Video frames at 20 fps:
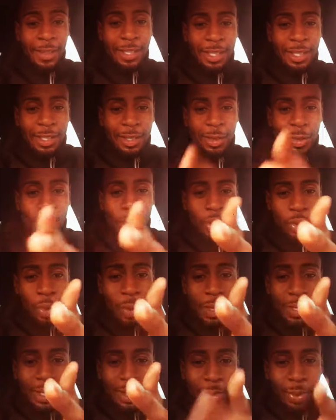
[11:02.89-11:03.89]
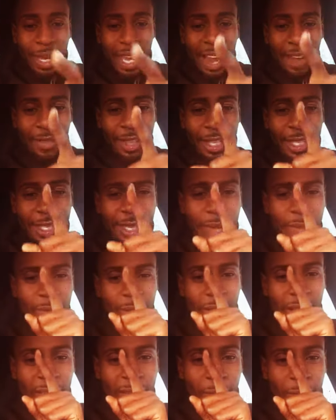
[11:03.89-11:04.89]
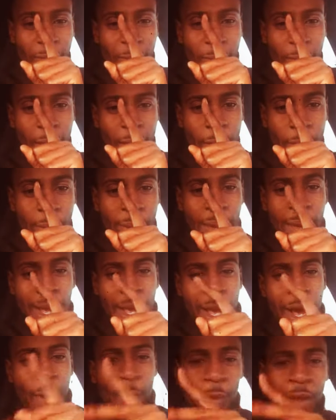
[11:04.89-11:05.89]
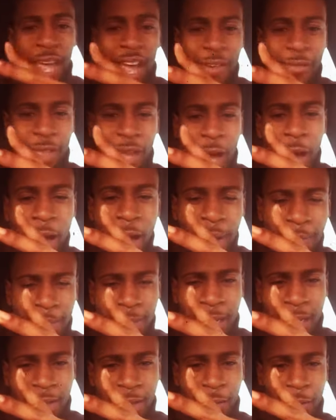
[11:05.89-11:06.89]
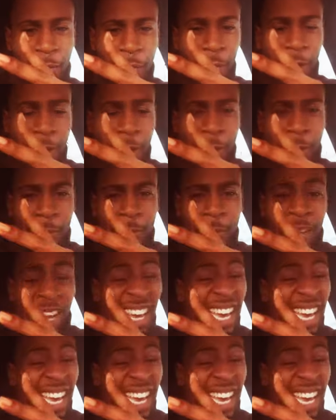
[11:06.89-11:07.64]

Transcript: It's two choices. We have the subjective realm and we have the objective realm.